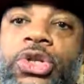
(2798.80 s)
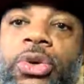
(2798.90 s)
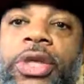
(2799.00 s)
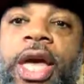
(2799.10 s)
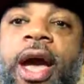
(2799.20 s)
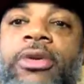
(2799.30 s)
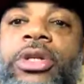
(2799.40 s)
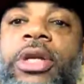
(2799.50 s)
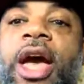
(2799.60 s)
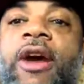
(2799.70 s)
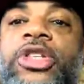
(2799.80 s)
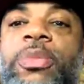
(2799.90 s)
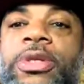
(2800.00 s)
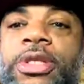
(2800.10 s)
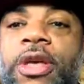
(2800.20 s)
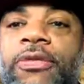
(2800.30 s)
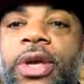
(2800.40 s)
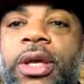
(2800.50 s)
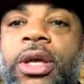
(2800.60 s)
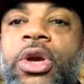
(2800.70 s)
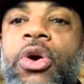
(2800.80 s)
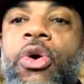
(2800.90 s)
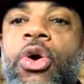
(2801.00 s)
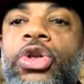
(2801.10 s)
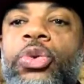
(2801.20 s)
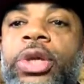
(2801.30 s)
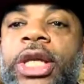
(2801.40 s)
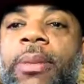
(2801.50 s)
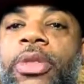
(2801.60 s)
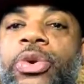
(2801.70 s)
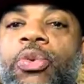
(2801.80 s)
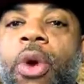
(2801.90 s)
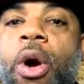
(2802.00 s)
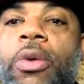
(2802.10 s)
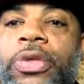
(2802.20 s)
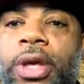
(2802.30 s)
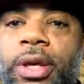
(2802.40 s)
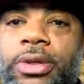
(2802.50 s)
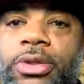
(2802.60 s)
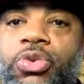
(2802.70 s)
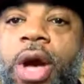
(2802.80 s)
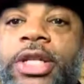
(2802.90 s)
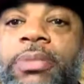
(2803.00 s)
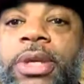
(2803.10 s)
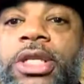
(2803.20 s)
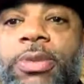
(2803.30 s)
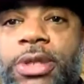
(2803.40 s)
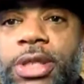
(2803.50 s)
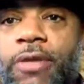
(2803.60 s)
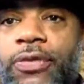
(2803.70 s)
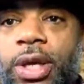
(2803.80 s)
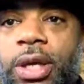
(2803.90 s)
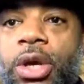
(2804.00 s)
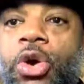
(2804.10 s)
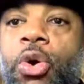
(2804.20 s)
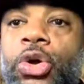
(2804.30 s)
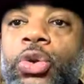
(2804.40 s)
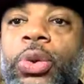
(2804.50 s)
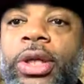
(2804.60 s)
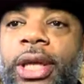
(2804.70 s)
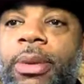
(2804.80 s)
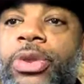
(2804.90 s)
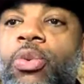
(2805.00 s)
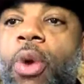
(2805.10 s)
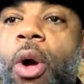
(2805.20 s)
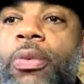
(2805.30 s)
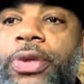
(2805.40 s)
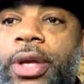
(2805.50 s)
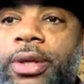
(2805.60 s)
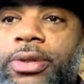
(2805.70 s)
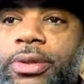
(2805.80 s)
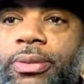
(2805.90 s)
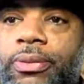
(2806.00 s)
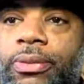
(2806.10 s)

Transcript: So they have to have specific, or you limit the wrong things. You have to be specific or you will limit the wrong things.